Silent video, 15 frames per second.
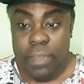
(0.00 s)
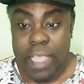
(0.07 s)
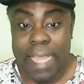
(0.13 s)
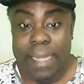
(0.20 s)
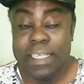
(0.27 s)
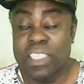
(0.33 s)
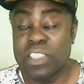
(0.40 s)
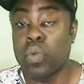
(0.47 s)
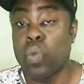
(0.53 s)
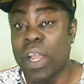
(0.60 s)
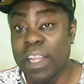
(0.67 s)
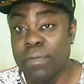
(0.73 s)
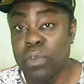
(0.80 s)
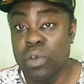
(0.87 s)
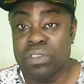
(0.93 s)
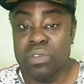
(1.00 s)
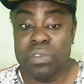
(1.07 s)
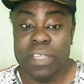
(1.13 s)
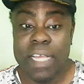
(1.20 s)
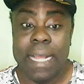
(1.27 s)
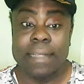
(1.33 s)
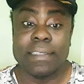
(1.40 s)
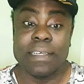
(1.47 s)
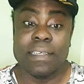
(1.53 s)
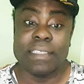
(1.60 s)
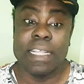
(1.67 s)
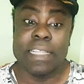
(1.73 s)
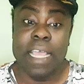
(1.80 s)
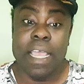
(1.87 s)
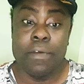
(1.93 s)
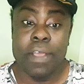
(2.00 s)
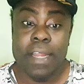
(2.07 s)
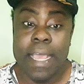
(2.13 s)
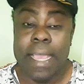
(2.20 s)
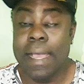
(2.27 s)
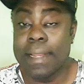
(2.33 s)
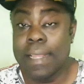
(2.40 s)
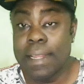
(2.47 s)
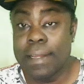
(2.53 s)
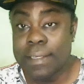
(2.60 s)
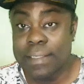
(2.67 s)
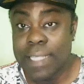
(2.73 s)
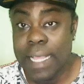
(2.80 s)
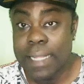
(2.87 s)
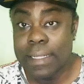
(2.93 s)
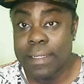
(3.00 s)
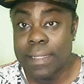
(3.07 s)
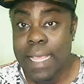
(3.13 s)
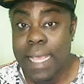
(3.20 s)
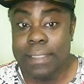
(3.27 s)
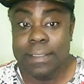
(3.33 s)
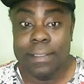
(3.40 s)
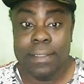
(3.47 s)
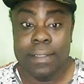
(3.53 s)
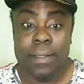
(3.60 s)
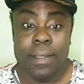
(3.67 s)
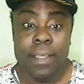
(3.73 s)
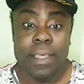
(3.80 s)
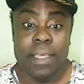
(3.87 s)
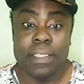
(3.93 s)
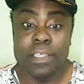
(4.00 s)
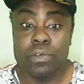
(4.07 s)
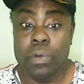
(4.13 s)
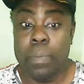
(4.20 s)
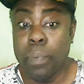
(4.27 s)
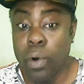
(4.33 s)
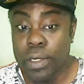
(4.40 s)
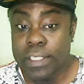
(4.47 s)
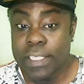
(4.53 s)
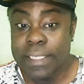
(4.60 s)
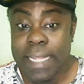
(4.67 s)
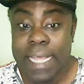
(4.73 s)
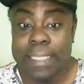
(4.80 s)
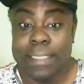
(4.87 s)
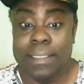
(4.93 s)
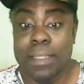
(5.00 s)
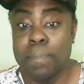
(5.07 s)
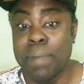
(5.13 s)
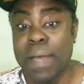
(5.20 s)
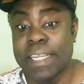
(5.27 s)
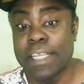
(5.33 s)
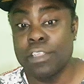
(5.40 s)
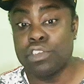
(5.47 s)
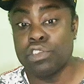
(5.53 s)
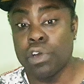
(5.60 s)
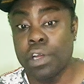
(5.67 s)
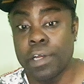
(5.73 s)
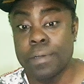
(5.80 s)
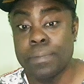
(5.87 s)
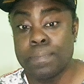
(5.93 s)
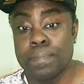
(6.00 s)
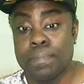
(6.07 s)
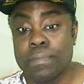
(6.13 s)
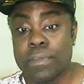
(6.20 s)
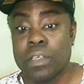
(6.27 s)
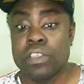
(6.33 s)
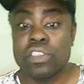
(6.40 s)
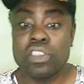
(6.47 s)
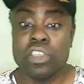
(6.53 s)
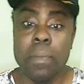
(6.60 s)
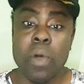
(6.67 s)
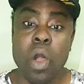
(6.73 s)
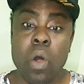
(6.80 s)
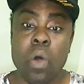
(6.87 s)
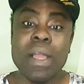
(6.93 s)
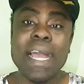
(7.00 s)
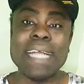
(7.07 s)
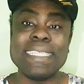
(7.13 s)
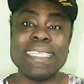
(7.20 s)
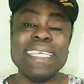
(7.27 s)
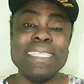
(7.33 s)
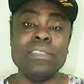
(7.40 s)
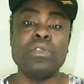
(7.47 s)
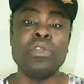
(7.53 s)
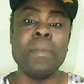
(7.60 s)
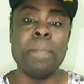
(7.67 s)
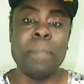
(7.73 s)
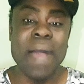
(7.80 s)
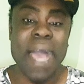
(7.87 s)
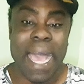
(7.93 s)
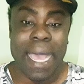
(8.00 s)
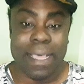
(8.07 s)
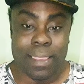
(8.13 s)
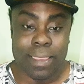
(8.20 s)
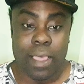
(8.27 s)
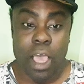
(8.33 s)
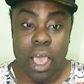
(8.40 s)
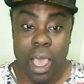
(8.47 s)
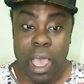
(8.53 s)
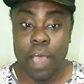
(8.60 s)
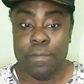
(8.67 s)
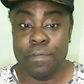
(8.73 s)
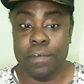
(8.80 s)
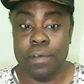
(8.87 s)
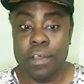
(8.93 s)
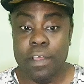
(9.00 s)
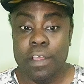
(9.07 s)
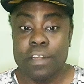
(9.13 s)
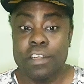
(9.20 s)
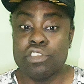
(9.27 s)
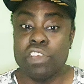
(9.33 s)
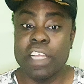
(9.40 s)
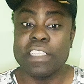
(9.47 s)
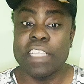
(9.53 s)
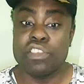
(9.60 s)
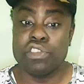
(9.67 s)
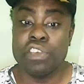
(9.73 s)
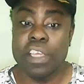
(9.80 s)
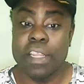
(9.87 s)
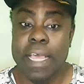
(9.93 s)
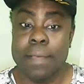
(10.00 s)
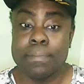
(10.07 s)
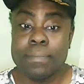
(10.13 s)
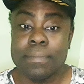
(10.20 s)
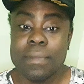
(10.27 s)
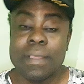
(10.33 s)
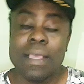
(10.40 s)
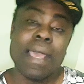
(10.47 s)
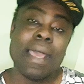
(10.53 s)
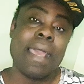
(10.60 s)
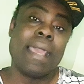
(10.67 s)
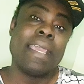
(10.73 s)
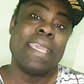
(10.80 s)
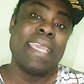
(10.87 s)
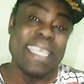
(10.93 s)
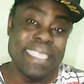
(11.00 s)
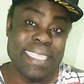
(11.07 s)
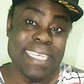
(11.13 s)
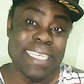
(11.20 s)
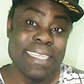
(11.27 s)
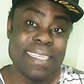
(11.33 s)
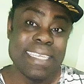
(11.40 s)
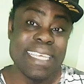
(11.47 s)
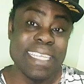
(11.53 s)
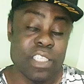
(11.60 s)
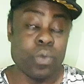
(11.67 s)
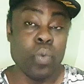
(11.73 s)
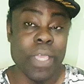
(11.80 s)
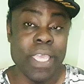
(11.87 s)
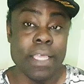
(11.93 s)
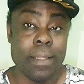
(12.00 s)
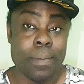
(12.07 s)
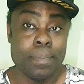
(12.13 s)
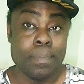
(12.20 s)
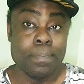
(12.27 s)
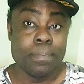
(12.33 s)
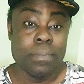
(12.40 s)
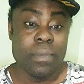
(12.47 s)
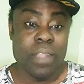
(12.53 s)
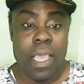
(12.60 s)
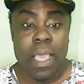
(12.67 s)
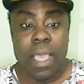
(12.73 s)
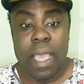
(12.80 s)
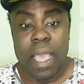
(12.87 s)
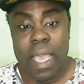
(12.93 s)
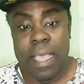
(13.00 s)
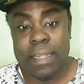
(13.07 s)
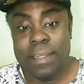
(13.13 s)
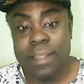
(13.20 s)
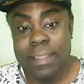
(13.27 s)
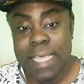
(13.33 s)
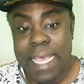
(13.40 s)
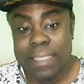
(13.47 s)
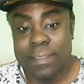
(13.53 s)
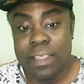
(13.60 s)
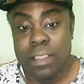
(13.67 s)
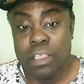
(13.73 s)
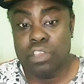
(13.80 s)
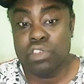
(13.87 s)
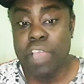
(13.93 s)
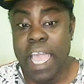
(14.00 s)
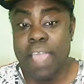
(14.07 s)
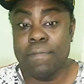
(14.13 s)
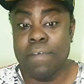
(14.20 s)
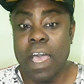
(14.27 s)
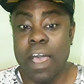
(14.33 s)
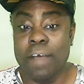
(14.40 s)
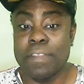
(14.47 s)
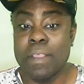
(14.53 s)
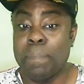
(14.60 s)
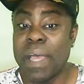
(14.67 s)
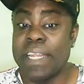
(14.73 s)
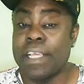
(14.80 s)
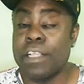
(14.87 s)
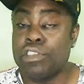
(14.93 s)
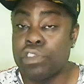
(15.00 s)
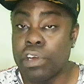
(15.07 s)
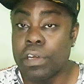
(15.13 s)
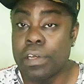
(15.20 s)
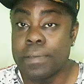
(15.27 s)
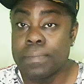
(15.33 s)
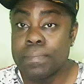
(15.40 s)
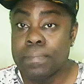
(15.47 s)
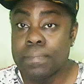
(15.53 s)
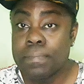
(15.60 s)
at least one of those news articles that I read, I got the understanding that it is reported that the panel truck somehow got into the path of the tractor trailer, hitting its wheel, and that the driver of the panel truck